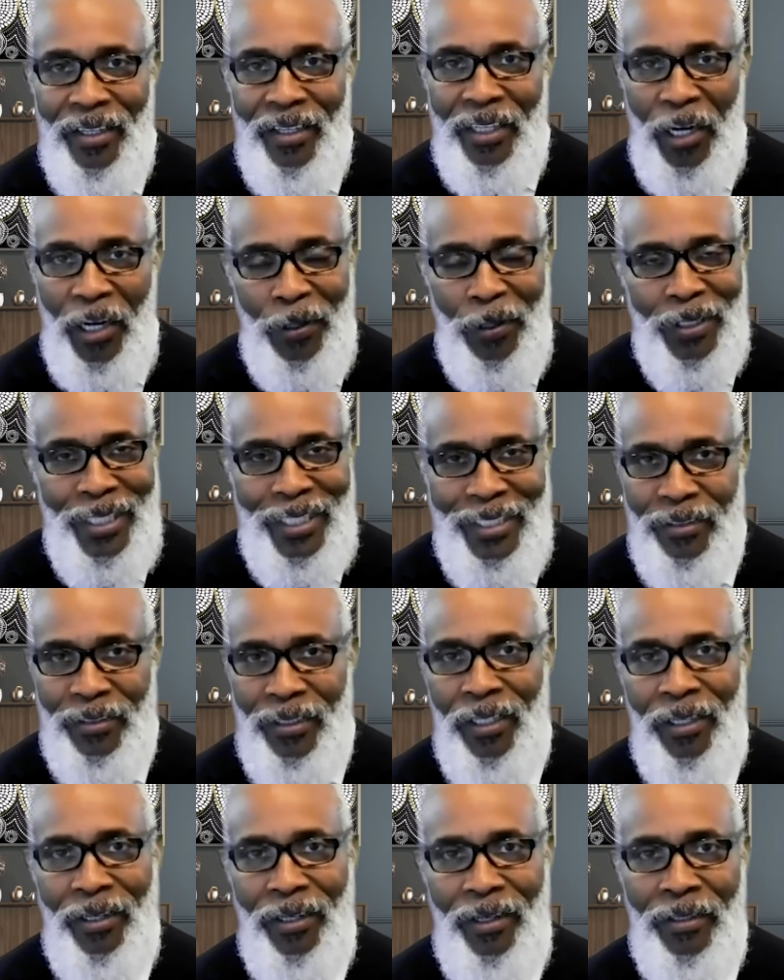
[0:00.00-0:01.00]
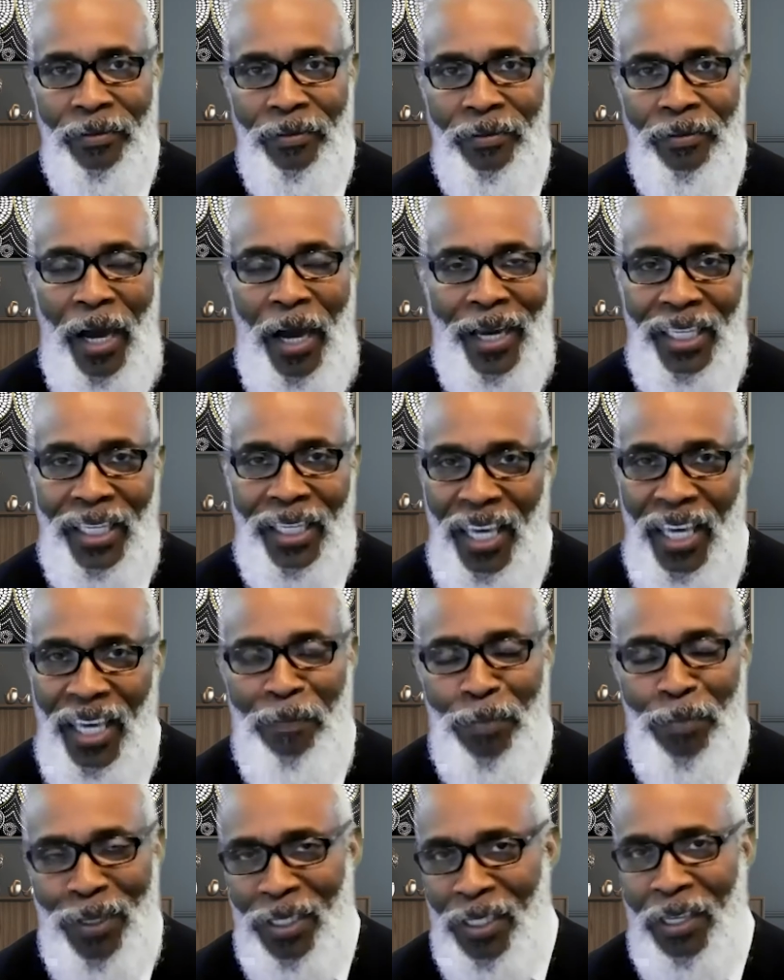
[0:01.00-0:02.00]
Carolyn, I can't
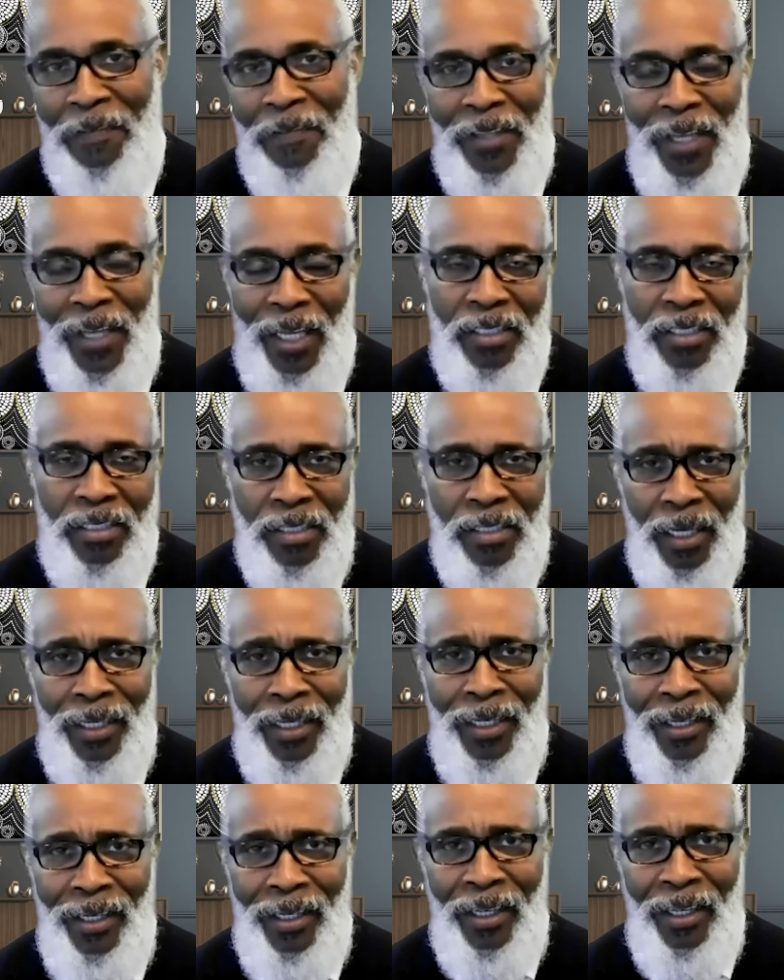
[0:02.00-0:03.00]
believe that study.